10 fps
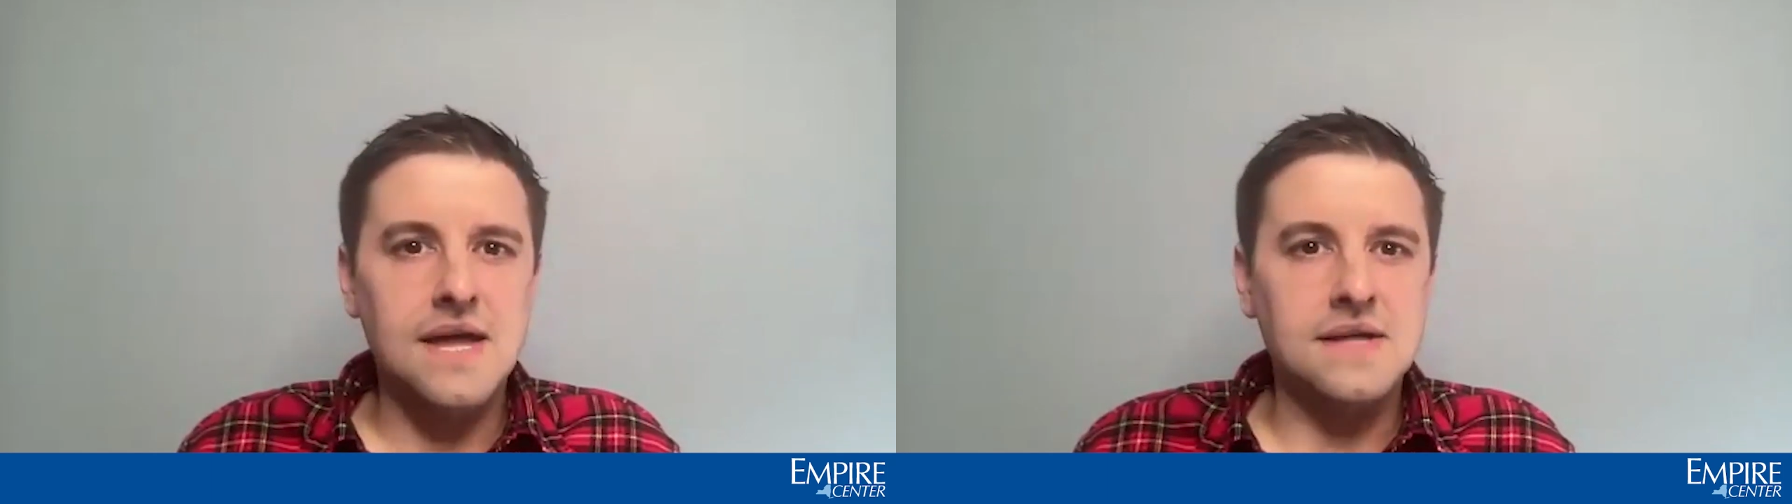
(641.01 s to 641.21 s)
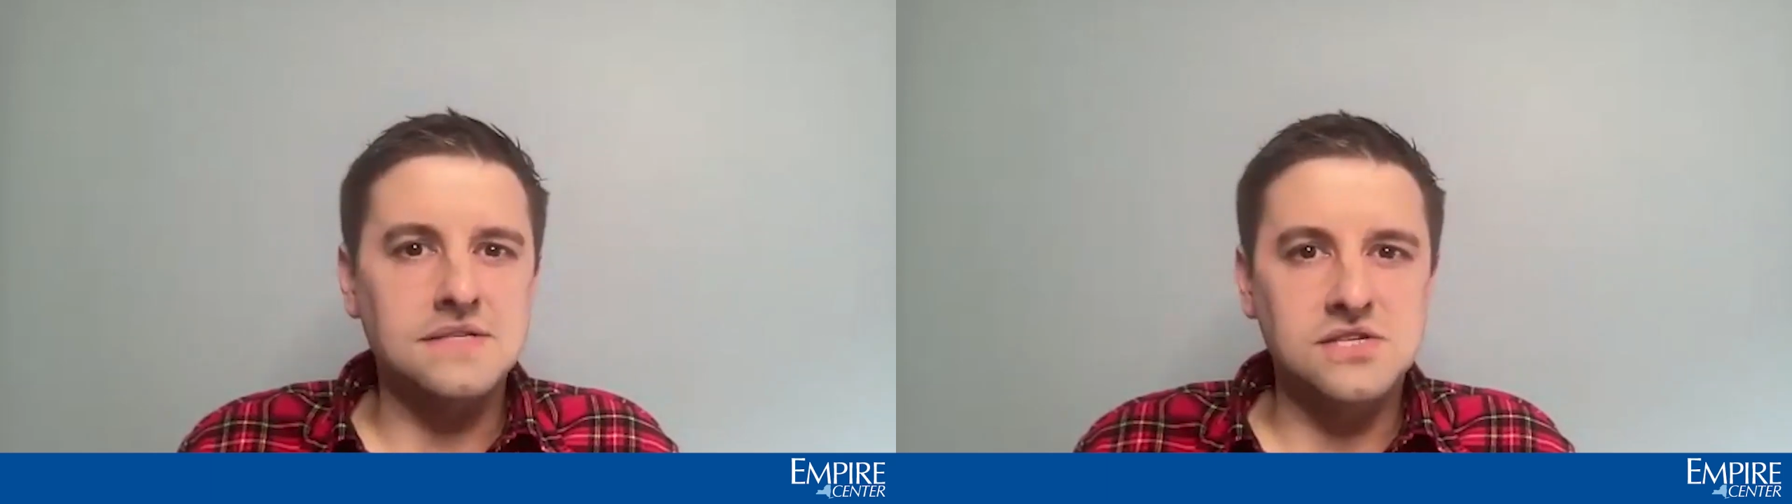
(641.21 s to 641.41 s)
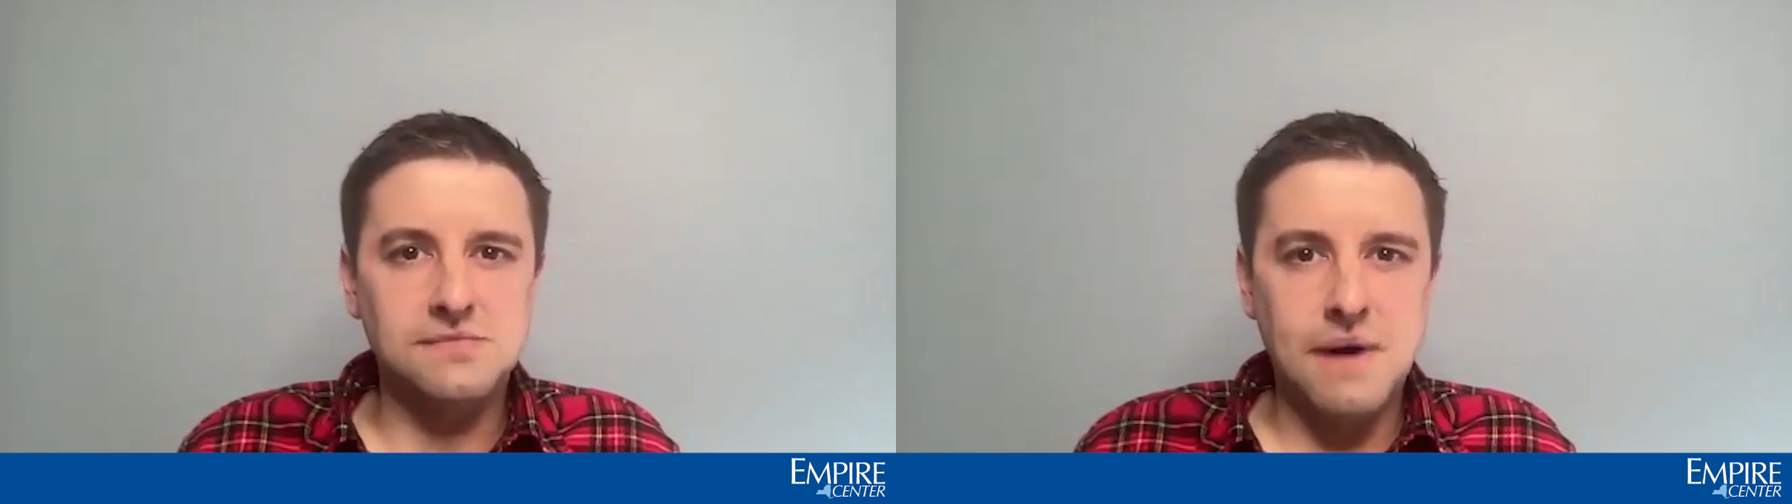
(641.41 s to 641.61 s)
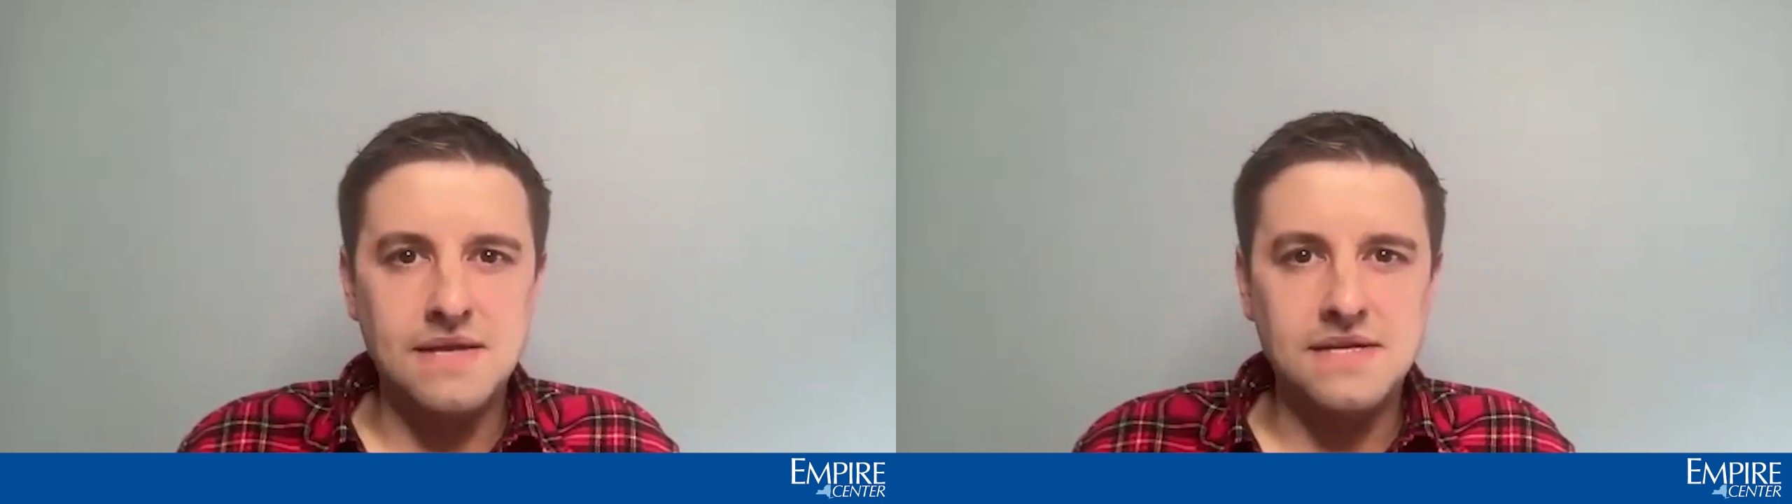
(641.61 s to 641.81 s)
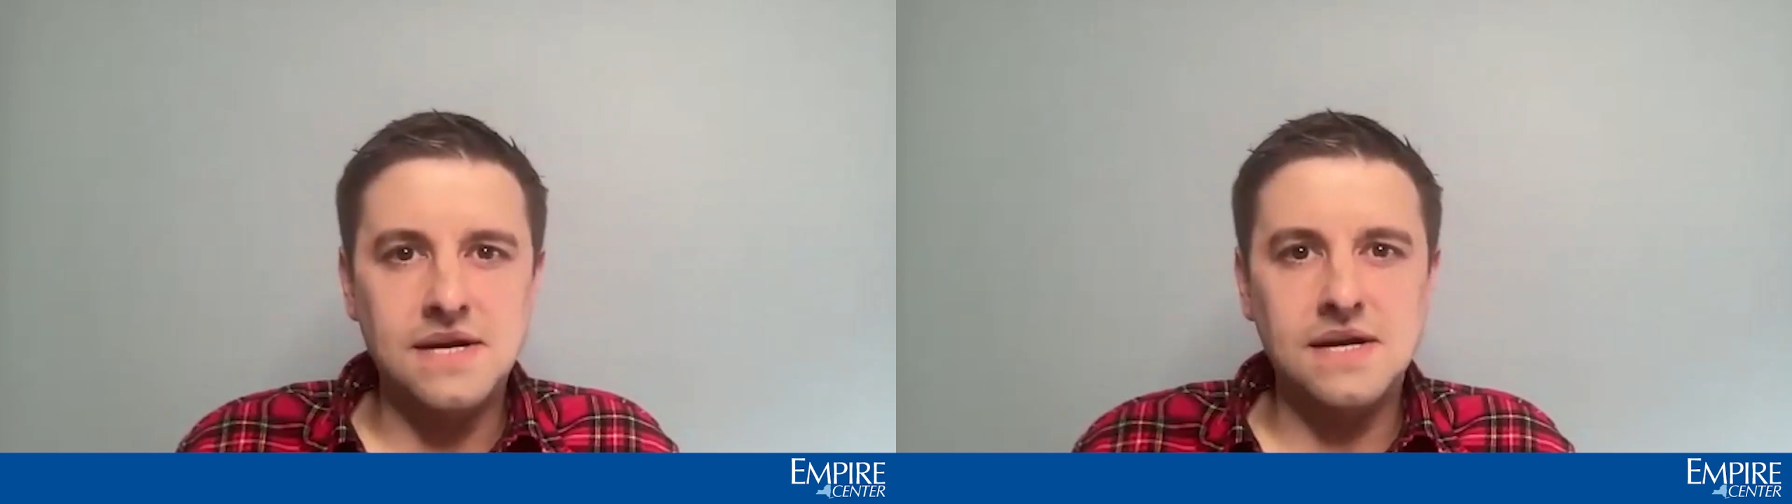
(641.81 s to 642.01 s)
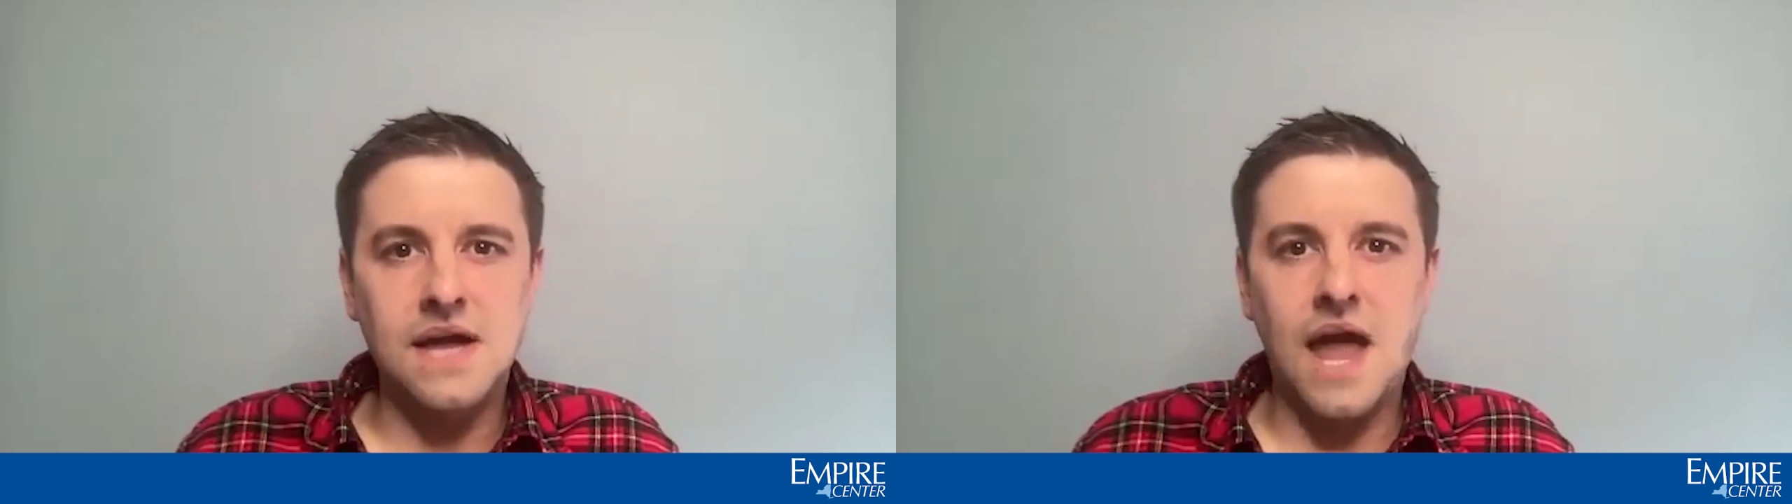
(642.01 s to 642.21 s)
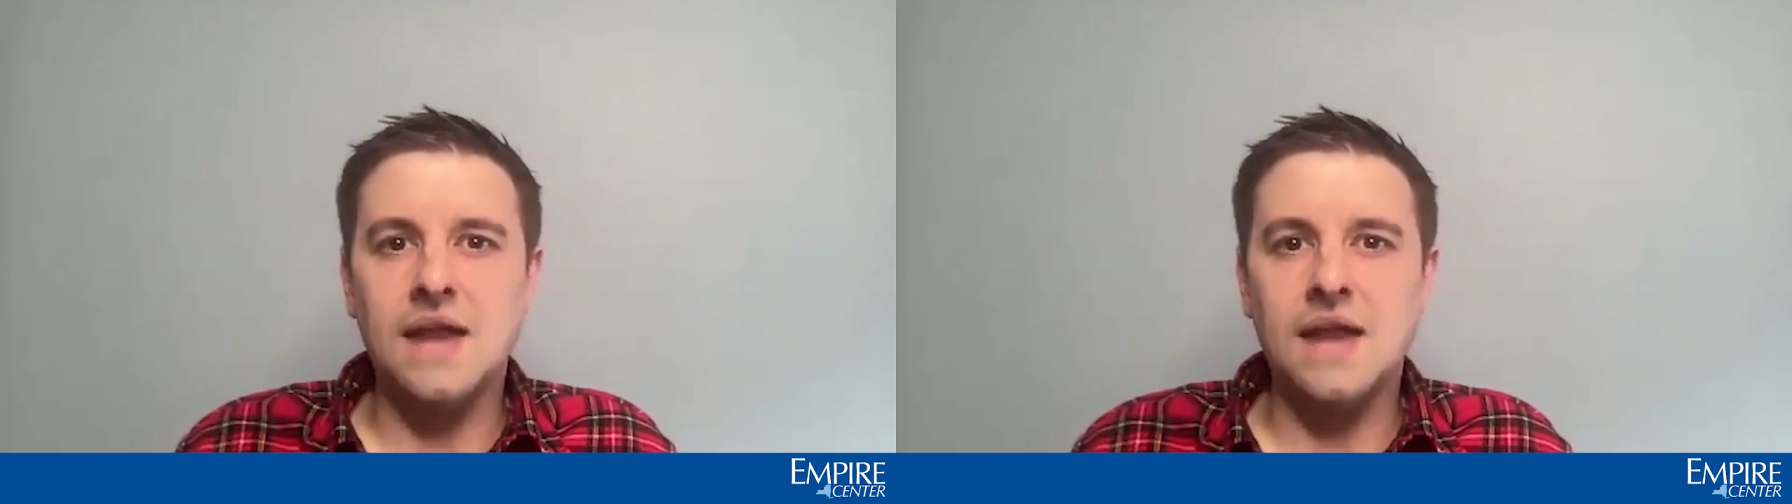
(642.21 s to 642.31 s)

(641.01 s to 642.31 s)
and spending